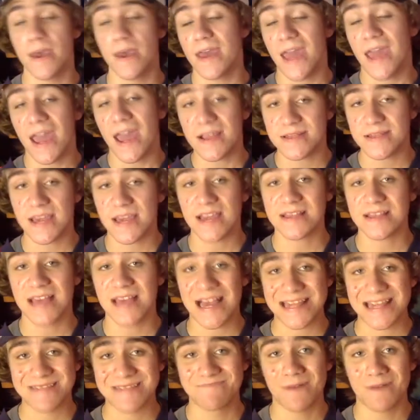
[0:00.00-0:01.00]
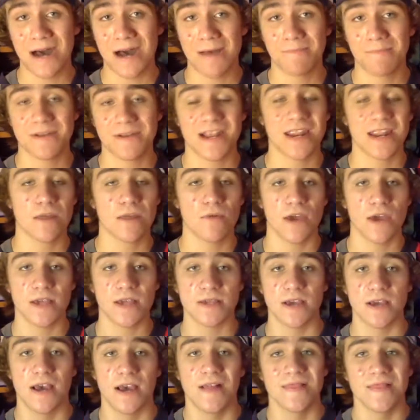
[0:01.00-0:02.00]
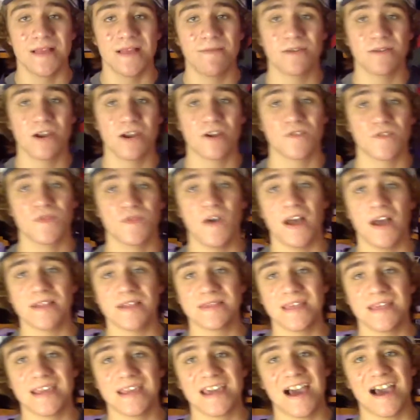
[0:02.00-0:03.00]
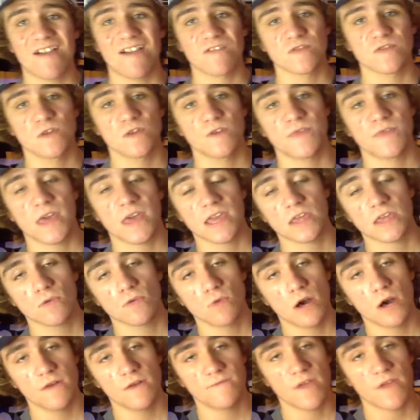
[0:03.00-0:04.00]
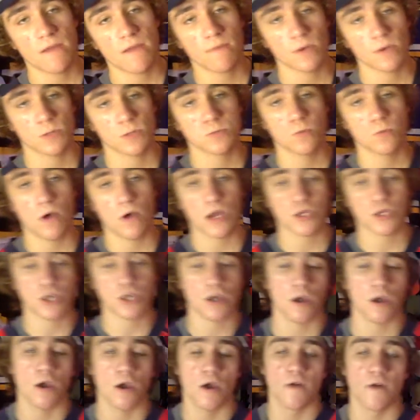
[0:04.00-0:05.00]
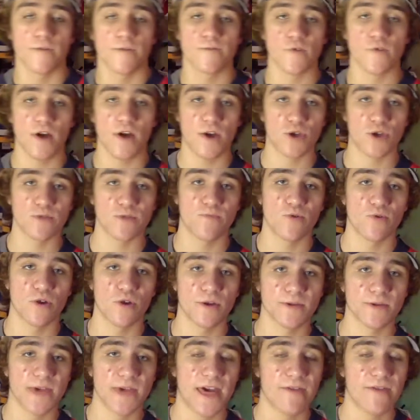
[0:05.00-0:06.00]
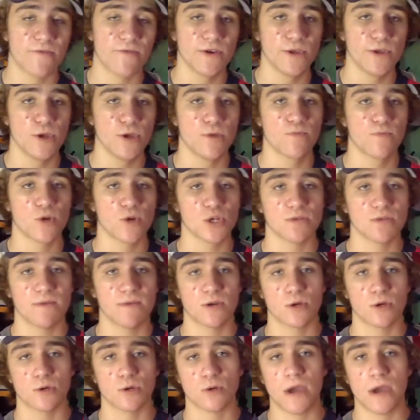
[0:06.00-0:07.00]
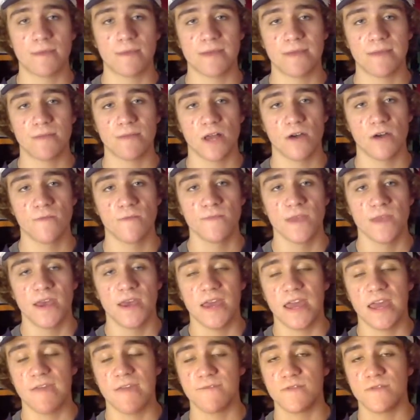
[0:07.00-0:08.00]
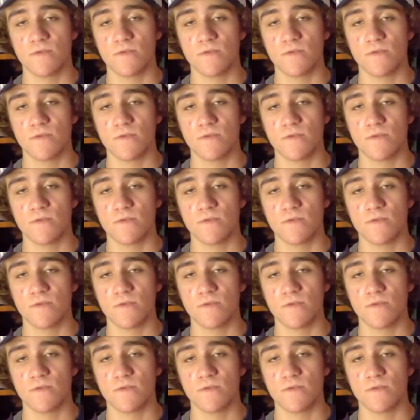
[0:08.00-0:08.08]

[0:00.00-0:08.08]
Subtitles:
and take that spot. But anyways, let me know your thoughts in the comments below. Thank you all very much for watching. For all your supporters, I really do appreciate it. Make sure to subscribe down below. If you